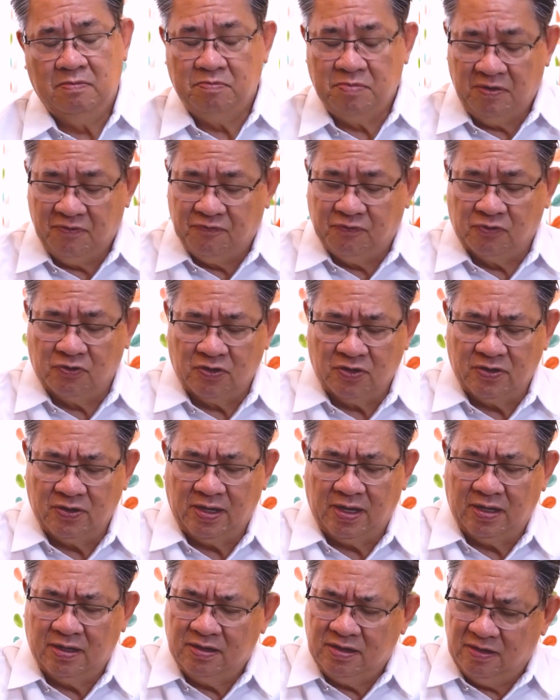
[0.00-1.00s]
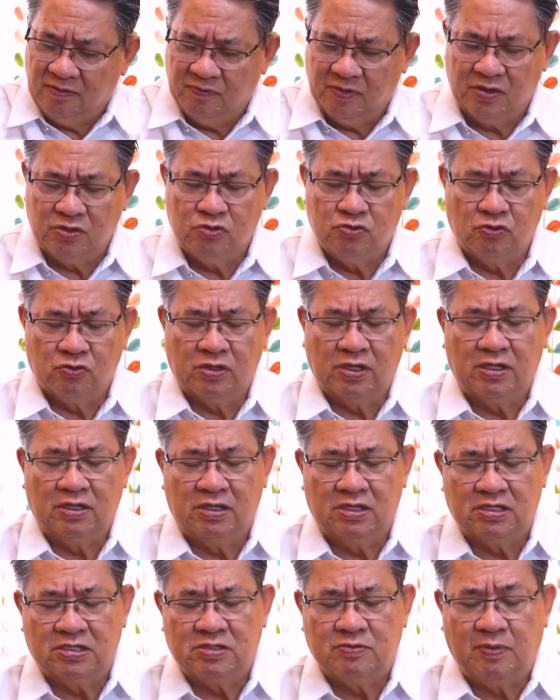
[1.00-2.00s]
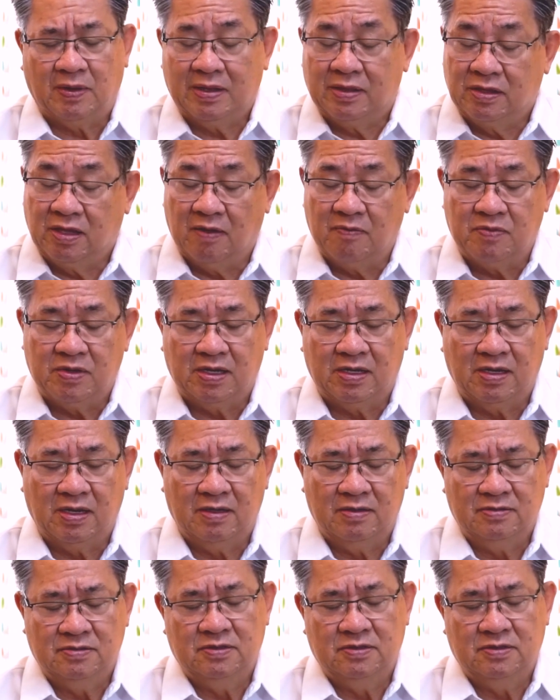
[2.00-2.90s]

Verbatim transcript: before and even during this pandemic,